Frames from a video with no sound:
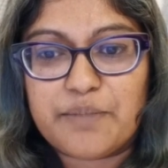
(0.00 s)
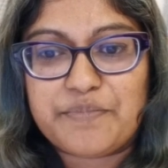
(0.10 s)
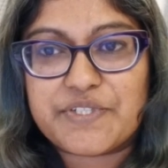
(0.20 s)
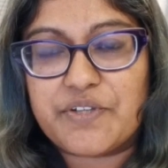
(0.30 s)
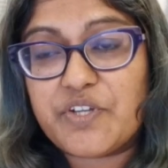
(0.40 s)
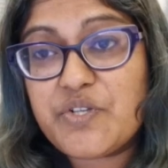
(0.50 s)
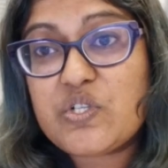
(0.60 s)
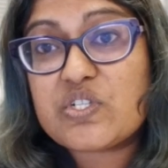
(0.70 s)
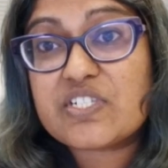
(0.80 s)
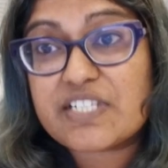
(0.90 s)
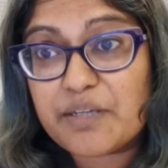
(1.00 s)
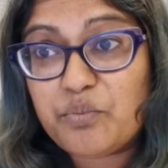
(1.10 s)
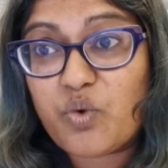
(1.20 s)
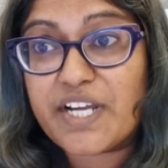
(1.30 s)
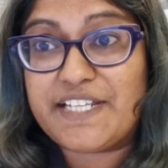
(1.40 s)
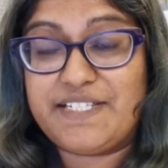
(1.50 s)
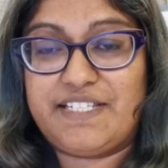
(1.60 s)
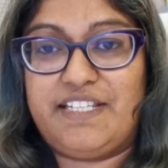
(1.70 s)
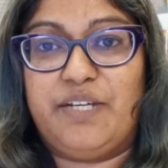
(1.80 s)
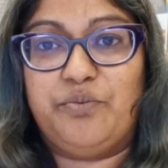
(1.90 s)
So those are some
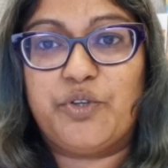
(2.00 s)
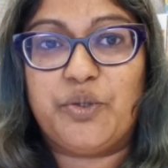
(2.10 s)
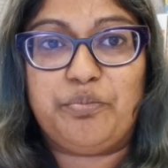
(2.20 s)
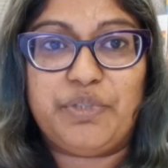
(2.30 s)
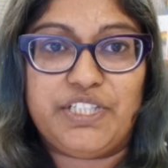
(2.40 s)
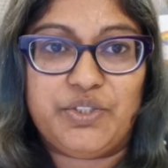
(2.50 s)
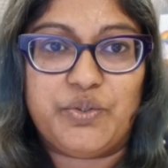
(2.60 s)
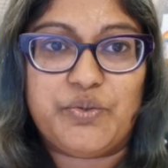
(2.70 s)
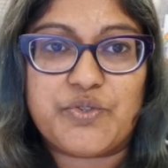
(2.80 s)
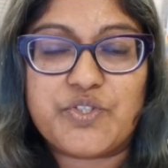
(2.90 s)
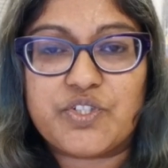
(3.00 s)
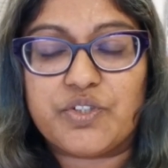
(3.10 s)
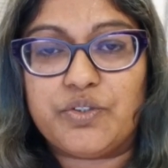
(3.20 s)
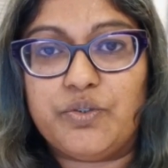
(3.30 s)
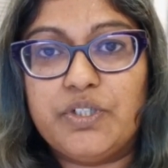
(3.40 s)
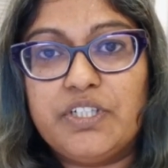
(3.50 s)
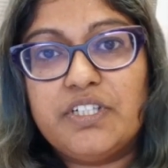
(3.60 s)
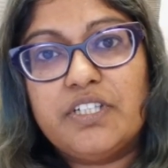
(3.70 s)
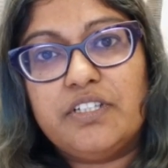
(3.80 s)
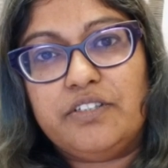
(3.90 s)
ways that could be used to
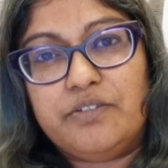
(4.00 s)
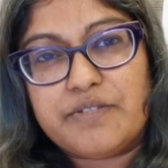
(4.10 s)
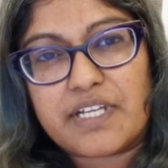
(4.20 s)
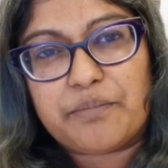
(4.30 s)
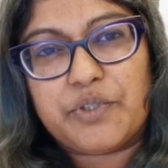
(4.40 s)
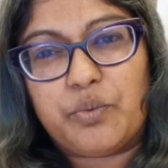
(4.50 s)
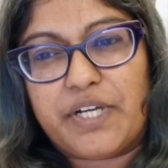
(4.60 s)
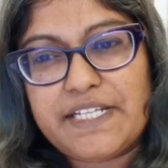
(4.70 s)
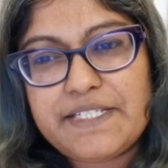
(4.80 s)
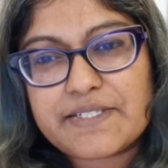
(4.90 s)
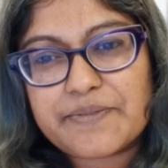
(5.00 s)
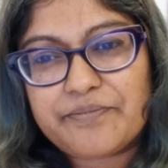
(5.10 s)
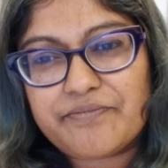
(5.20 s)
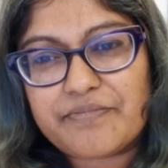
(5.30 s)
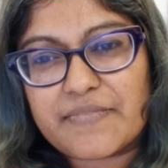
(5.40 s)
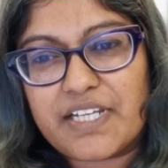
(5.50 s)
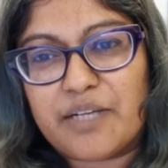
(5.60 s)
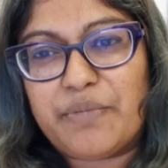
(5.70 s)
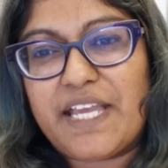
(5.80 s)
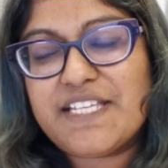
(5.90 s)
use up the waste.
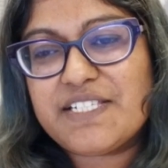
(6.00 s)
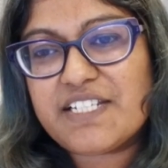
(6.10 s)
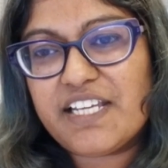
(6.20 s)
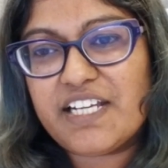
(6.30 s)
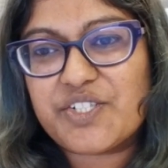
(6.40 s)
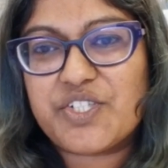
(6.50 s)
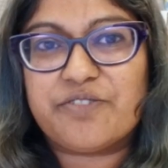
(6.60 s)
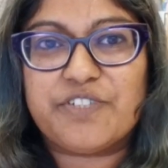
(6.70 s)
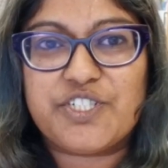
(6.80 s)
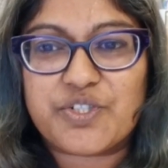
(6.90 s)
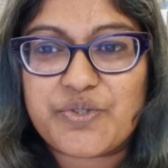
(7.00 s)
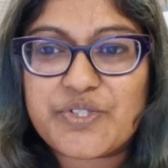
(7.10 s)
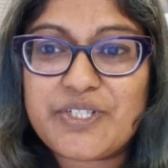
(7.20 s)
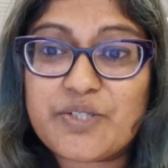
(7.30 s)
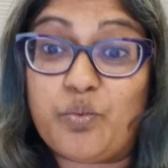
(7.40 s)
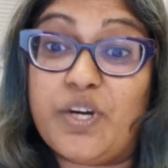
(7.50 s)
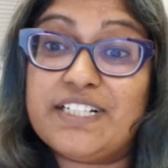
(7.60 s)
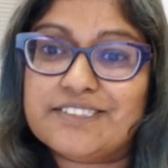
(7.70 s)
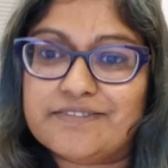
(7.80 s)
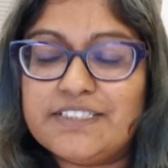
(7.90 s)
As to how to reduce it,
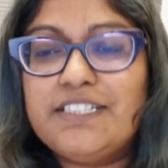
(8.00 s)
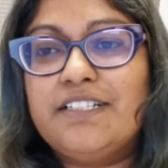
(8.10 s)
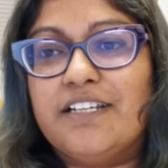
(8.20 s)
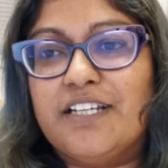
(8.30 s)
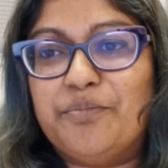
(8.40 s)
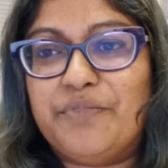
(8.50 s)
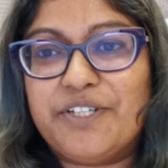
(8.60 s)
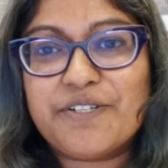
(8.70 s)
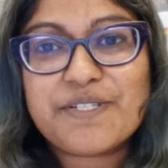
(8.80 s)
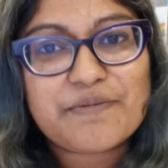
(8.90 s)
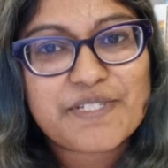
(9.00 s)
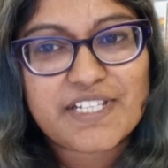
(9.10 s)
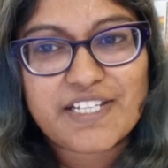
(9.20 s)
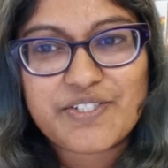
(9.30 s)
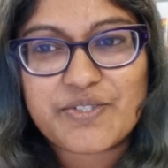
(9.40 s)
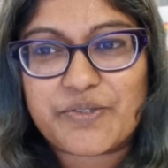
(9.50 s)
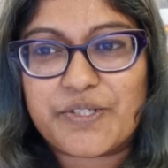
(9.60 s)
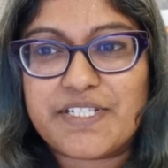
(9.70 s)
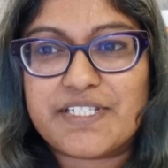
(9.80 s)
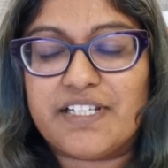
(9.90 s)
well, there are some sad
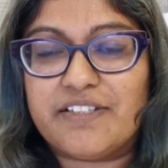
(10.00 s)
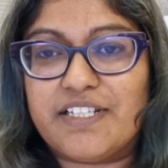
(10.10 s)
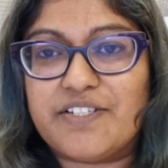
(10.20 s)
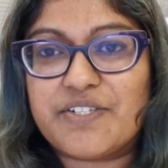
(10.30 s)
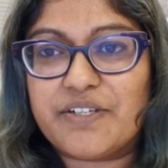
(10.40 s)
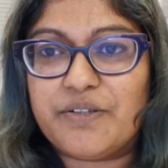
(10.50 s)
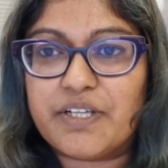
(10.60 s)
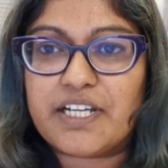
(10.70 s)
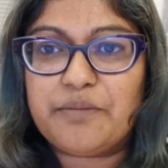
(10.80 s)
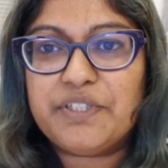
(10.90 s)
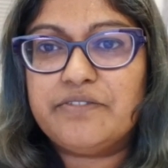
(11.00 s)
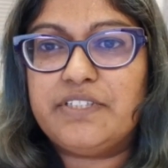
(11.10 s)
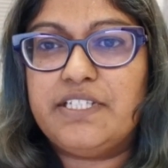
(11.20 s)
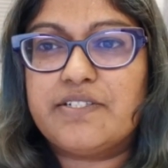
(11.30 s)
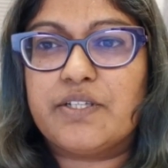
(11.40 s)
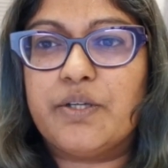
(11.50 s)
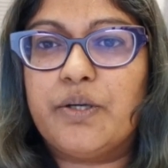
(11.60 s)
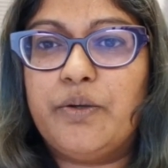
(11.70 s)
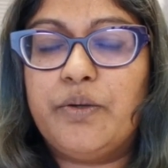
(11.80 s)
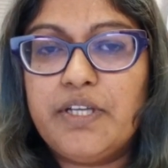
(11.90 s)
stories out there. So a couple of years
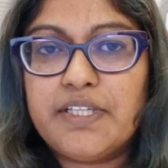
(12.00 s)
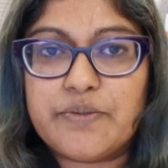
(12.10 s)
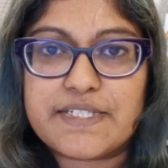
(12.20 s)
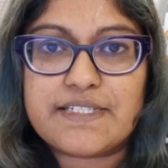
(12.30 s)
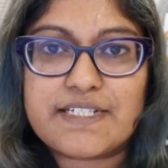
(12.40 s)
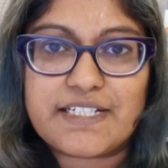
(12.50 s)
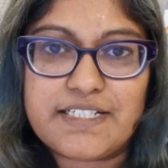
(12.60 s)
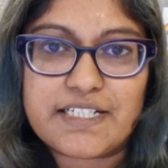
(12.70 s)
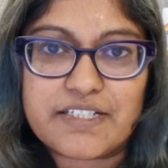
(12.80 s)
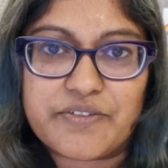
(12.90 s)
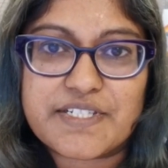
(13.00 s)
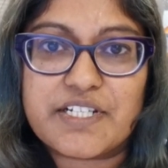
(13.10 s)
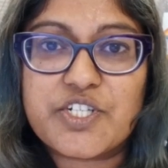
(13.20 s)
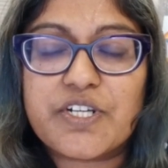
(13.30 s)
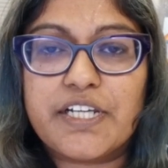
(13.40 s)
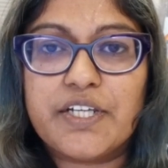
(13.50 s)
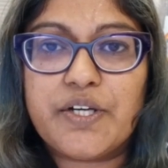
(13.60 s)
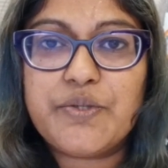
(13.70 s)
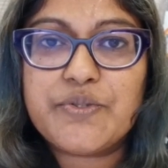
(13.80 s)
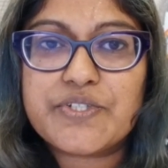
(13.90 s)
ago, there was a study done on Sunshine
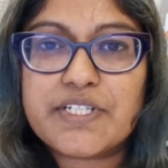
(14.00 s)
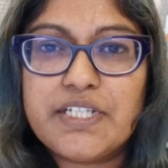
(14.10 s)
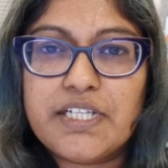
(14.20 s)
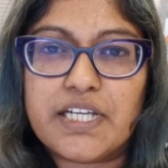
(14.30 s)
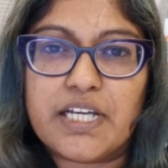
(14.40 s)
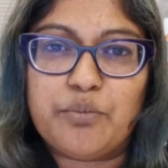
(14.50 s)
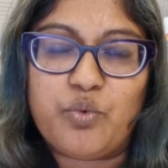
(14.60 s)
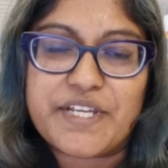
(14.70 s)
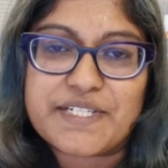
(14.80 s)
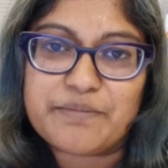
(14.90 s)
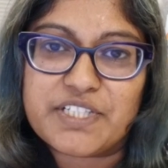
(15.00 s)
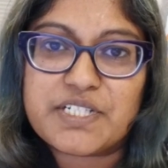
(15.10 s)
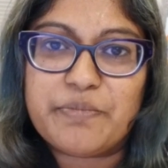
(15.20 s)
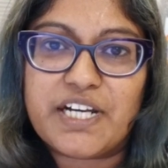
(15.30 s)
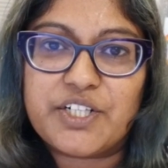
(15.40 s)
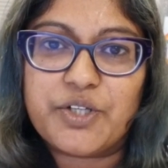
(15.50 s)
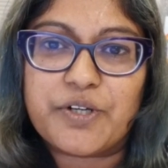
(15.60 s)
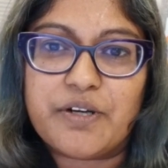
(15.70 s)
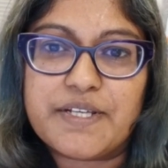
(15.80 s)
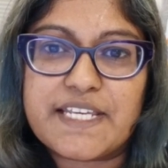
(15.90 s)
Coast where some of the tomato
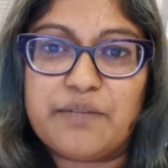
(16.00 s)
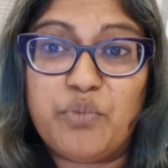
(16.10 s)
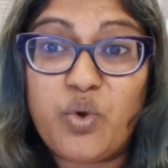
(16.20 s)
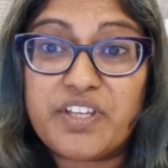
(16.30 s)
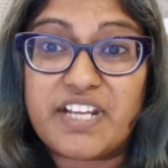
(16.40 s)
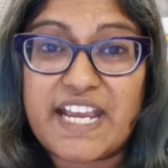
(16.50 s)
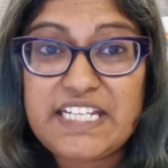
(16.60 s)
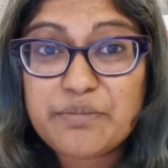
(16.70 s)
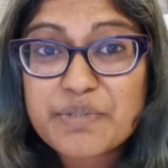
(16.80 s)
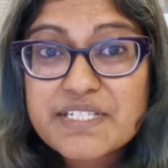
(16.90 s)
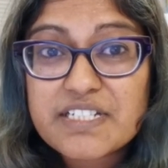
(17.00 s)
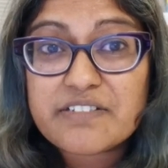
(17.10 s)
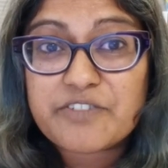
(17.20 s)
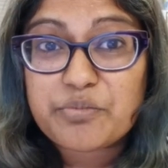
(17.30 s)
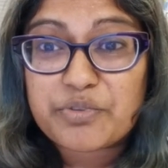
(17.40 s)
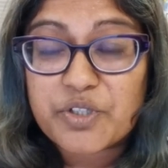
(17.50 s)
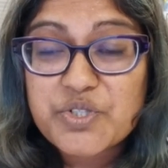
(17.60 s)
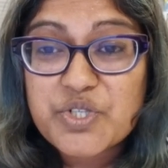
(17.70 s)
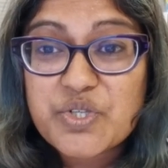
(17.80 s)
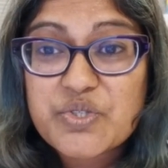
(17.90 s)
growers had more than 80% of the
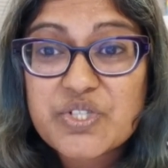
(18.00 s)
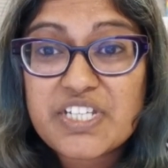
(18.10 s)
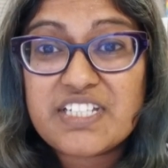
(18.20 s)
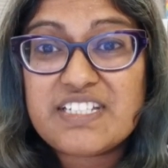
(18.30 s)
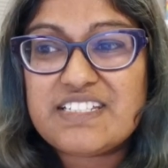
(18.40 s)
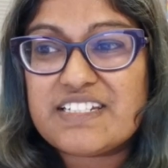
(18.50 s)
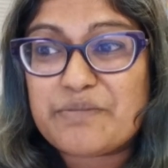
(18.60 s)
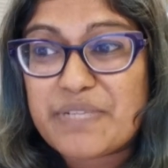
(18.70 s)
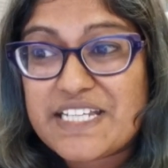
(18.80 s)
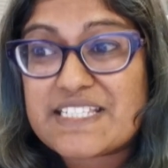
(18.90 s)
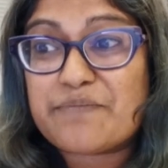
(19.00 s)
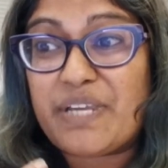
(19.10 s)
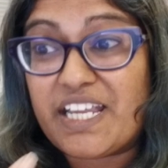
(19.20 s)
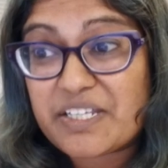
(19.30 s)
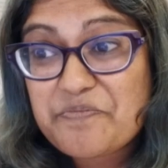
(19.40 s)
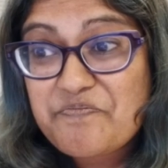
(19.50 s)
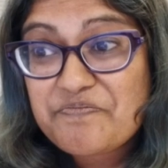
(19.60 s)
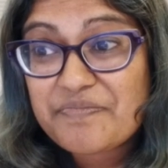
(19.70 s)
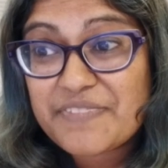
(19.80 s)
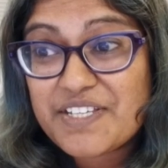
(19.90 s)
produce didn't meet spec.
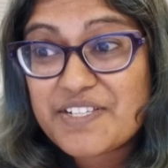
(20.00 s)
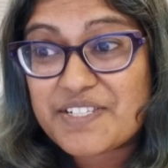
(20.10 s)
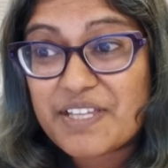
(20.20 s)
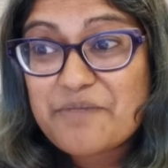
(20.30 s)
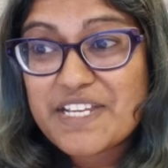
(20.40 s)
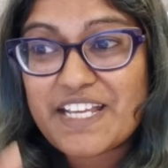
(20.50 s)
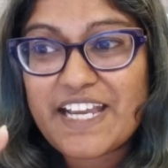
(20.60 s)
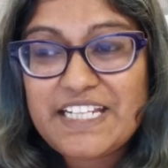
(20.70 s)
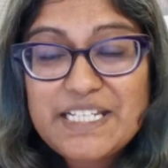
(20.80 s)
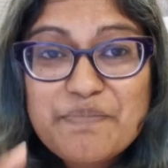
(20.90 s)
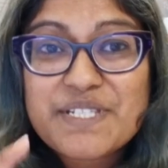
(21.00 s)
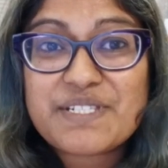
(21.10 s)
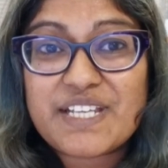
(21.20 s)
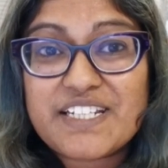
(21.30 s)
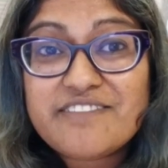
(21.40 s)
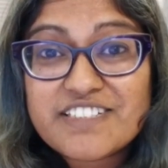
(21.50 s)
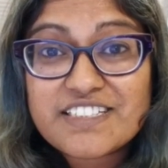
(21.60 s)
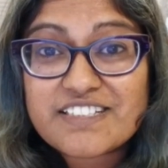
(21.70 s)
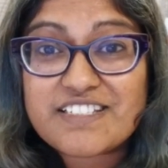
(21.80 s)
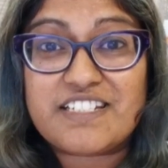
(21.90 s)
So that meant 80% of
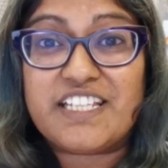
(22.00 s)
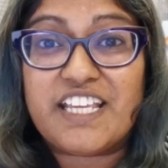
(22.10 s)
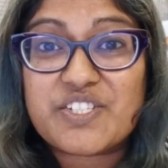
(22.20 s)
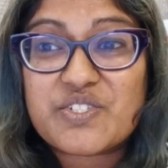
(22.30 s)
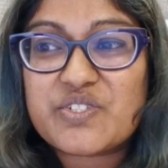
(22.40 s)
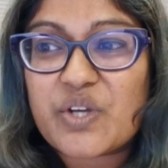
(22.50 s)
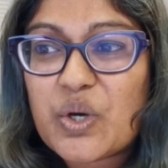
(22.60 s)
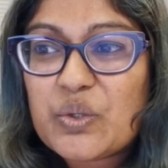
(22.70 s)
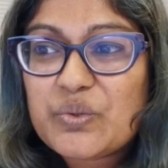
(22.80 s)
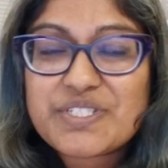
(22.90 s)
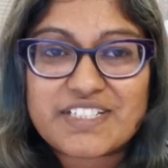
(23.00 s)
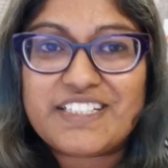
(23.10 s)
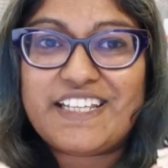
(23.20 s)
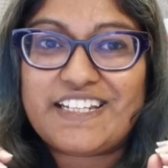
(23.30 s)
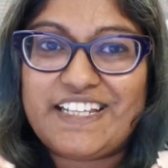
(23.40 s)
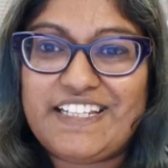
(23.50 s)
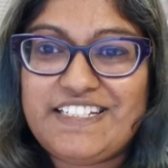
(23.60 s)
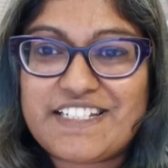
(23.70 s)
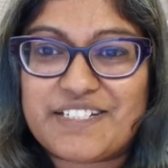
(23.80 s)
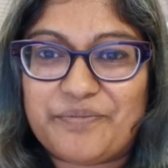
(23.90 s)
it didn't get sold, didn't get
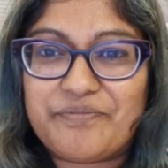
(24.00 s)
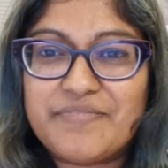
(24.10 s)
eaten.